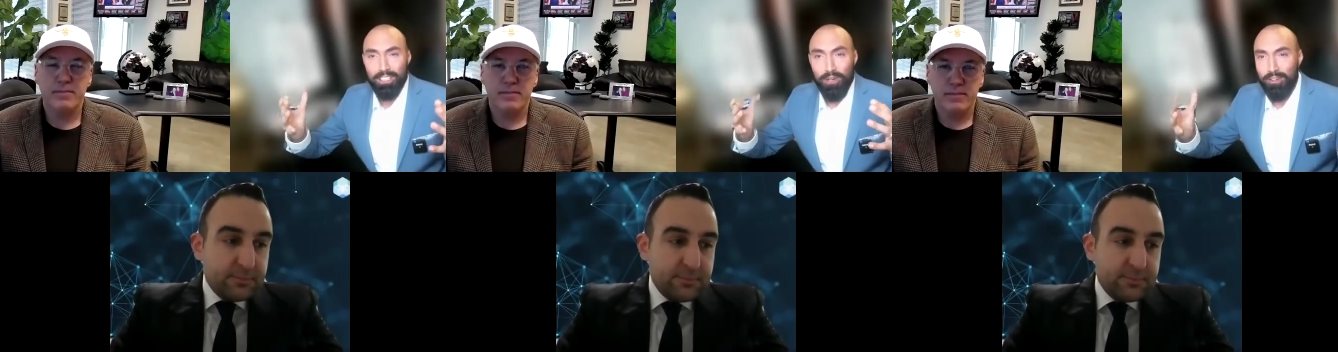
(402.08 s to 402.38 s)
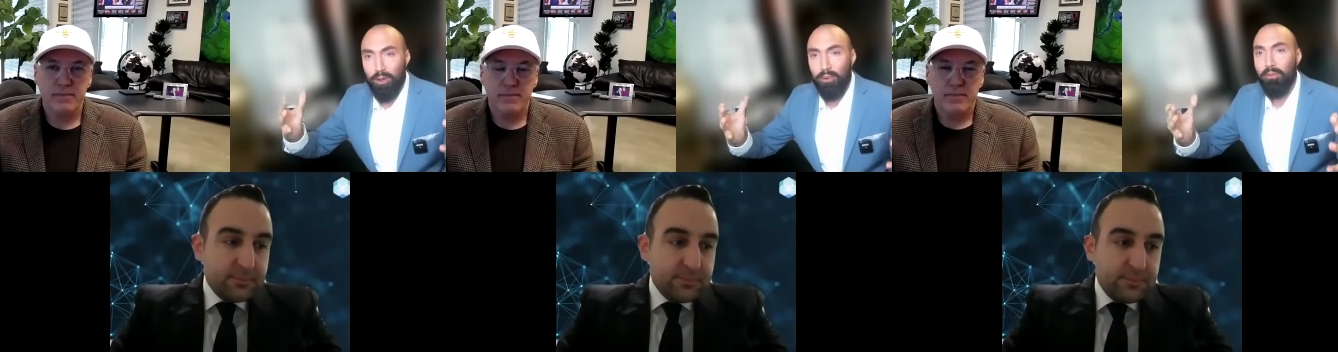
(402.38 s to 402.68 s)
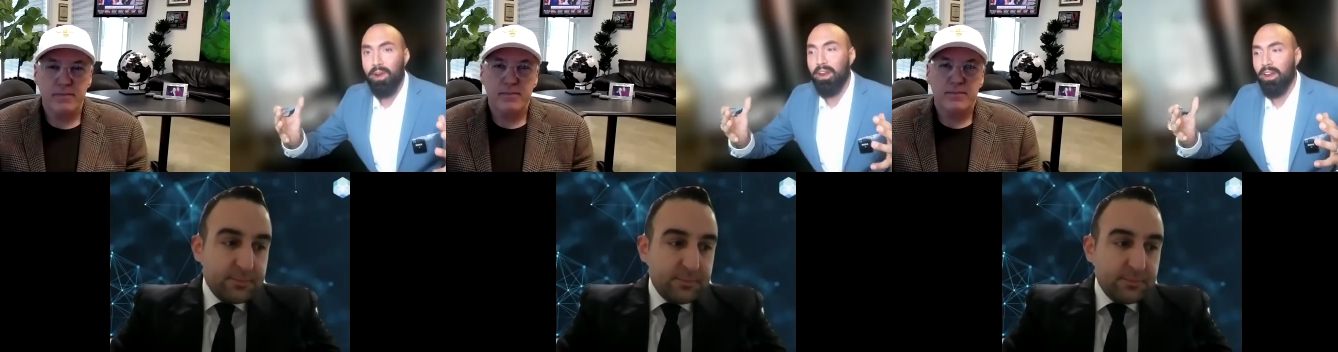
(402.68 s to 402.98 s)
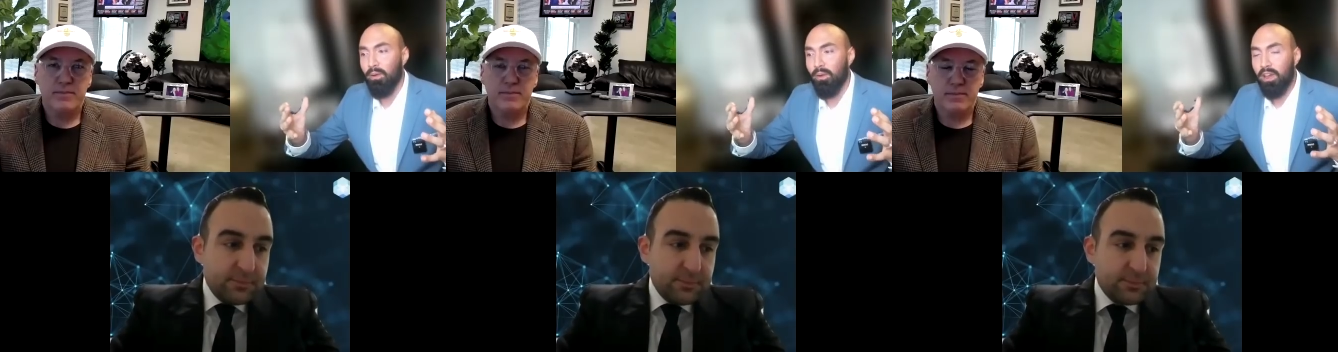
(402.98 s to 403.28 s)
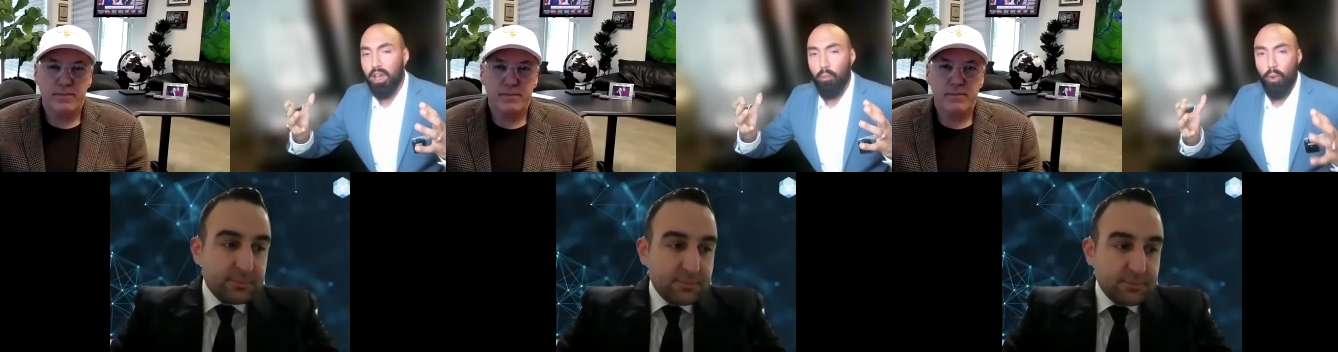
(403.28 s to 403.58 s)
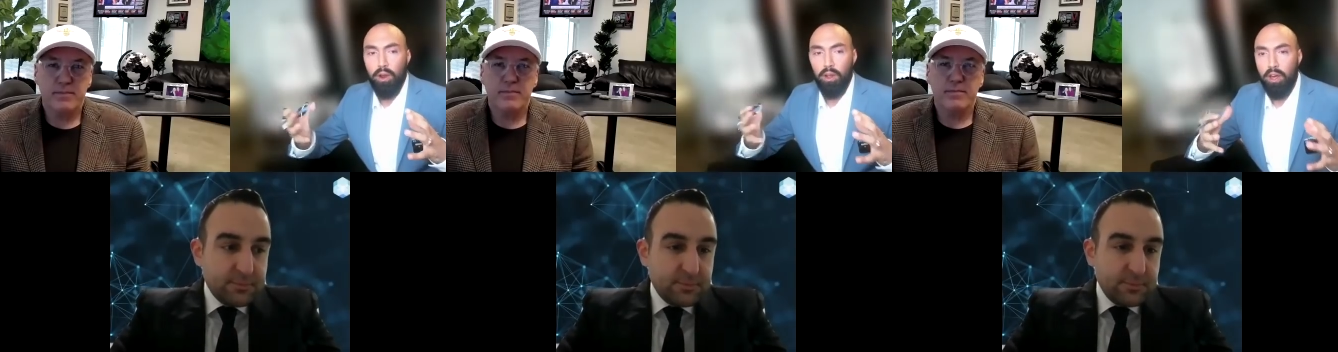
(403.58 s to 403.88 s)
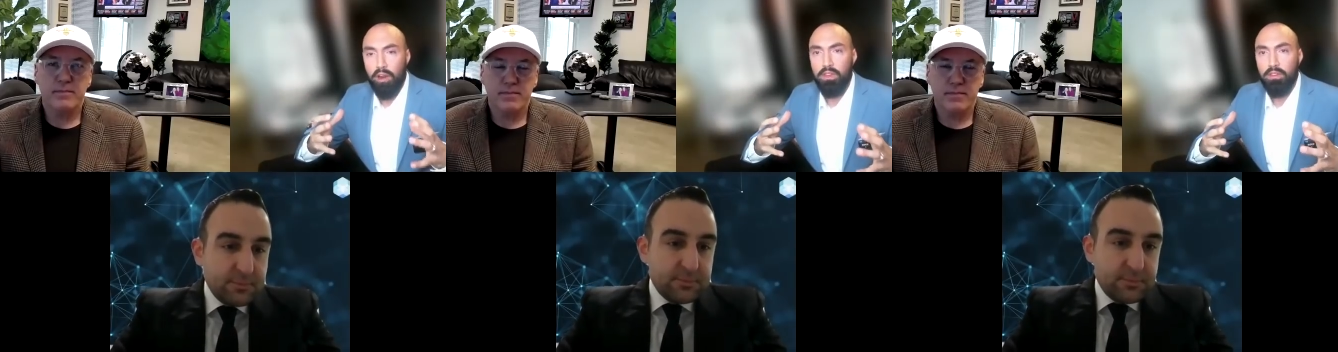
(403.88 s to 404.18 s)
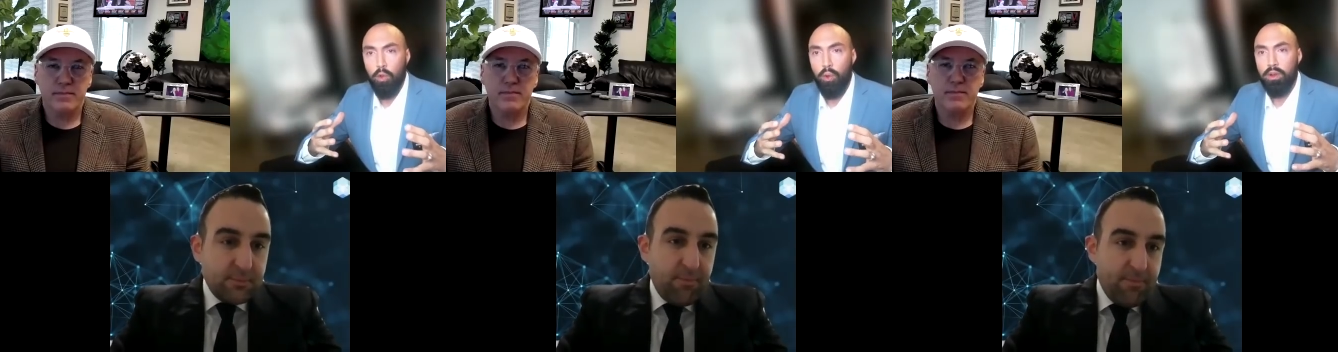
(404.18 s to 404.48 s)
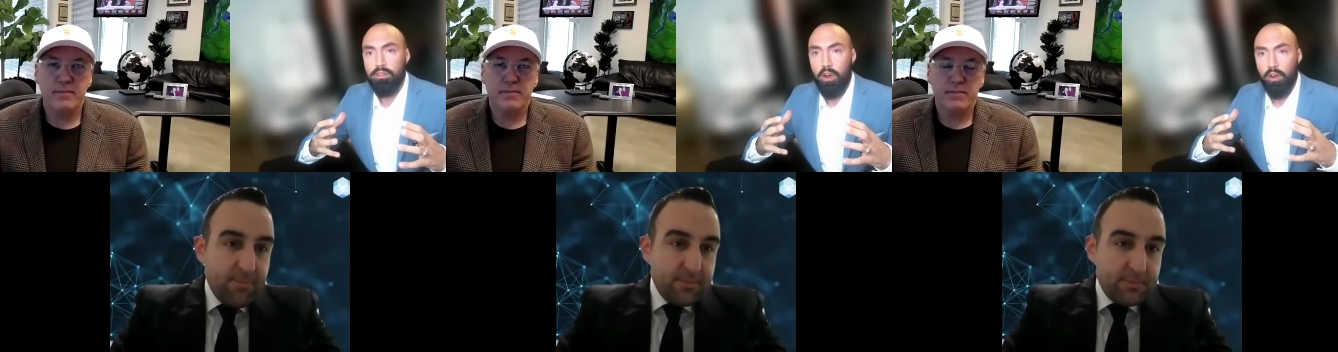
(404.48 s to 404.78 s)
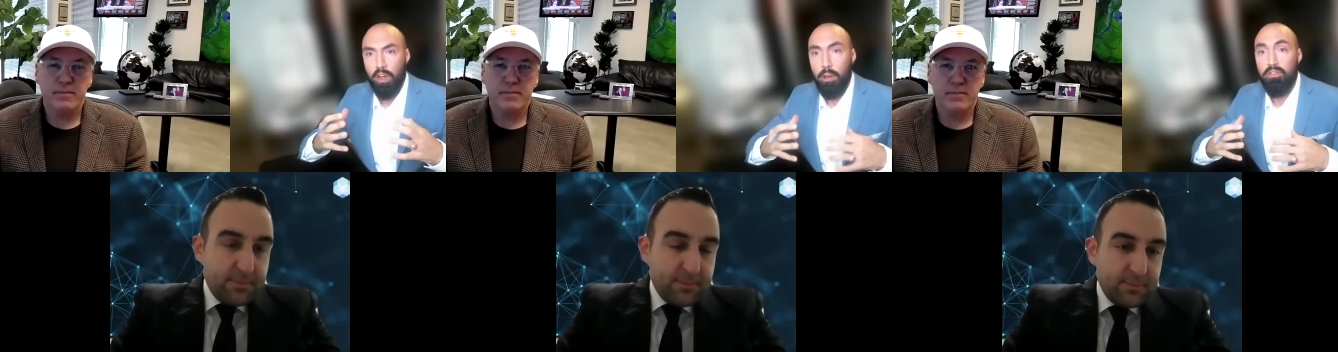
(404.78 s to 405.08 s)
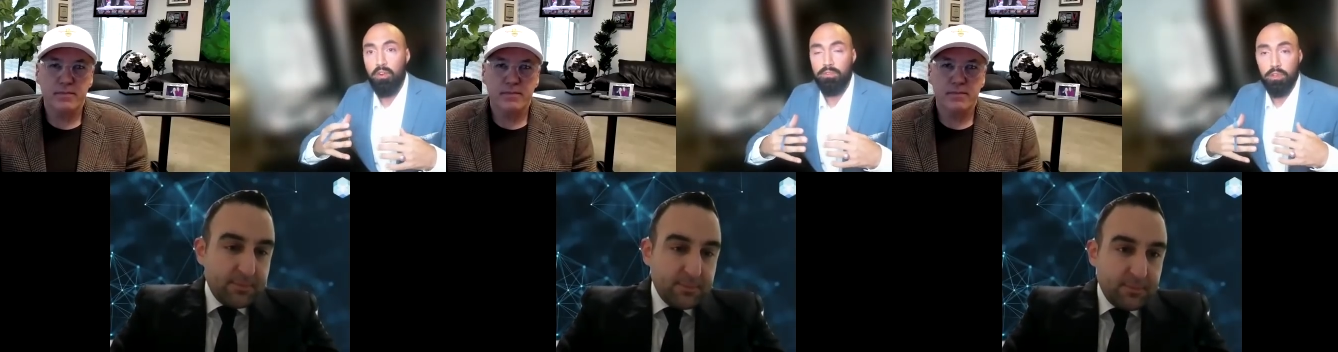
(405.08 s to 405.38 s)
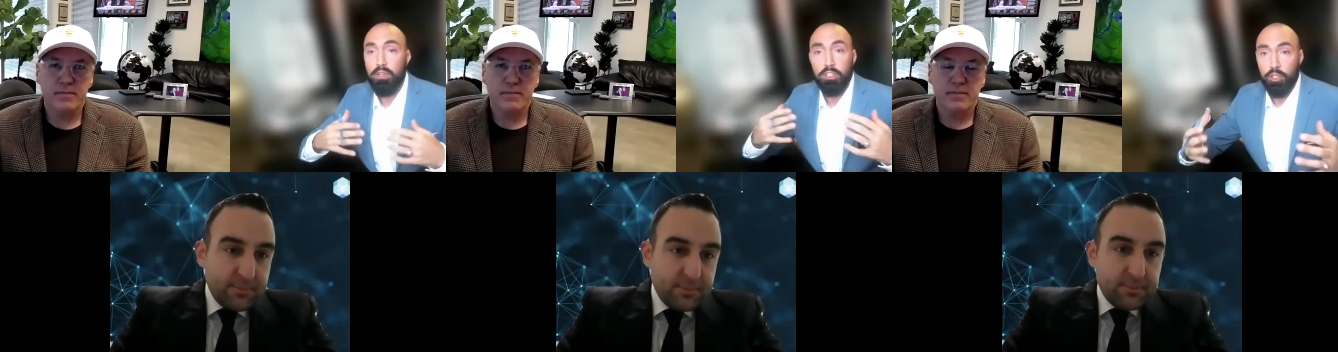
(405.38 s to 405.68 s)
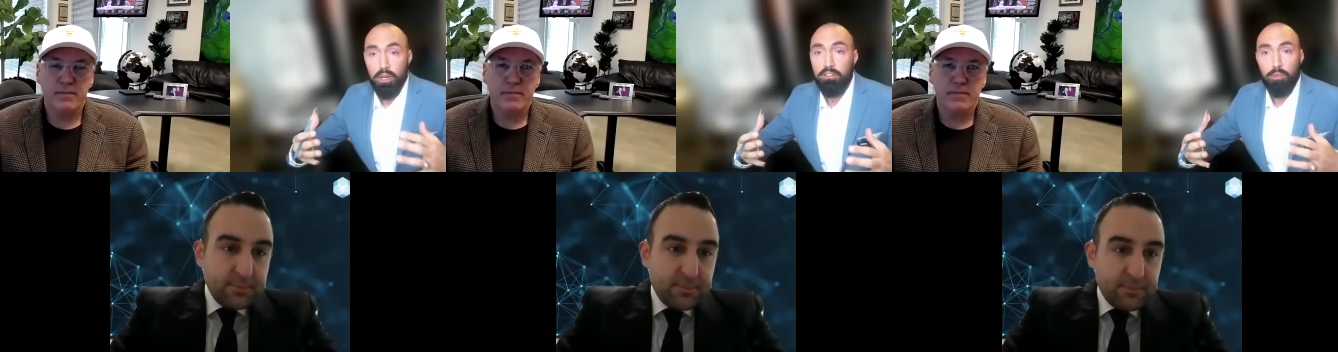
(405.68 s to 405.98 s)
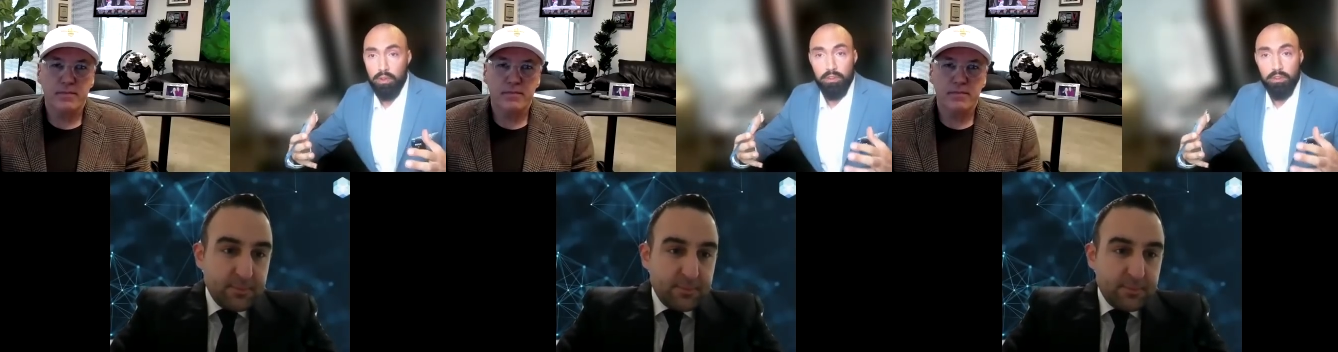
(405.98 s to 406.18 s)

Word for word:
Speaker 1: trend going on right now, where a lot of these coins are coming from. So you can trace where